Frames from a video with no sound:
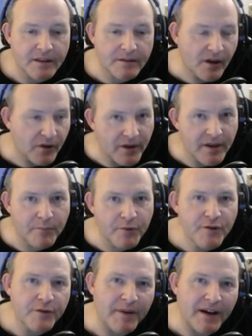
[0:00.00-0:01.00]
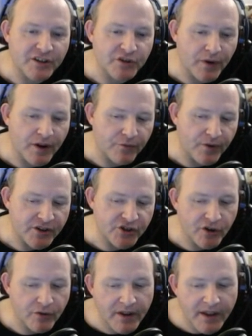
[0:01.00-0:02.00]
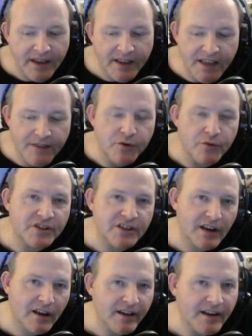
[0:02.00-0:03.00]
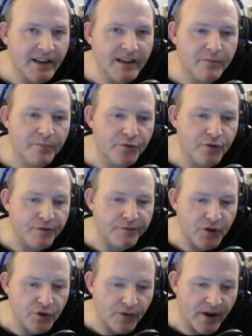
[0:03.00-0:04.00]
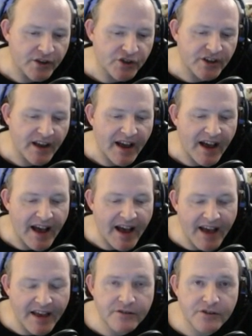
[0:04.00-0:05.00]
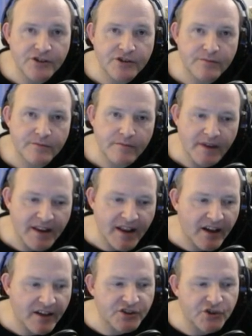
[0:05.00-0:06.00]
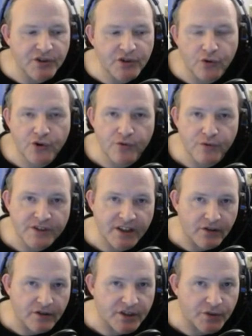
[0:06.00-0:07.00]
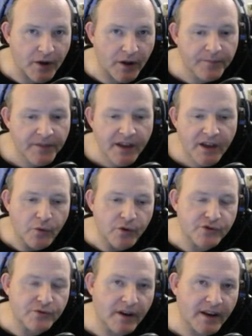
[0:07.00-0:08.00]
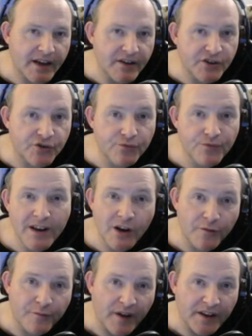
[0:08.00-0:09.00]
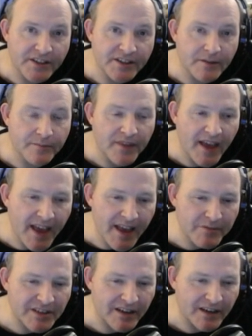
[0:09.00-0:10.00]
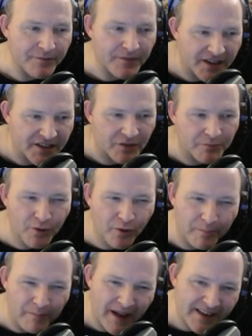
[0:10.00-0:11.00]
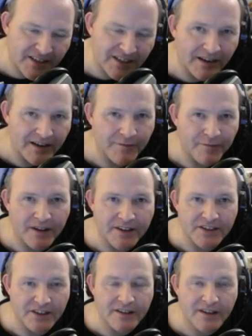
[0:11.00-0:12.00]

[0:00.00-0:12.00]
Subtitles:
improve the power to weight ratio, give you a slightly improved view range, and enhance your crew skills as well, which will allow you to reload faster, aim slightly faster, pull back slightly faster,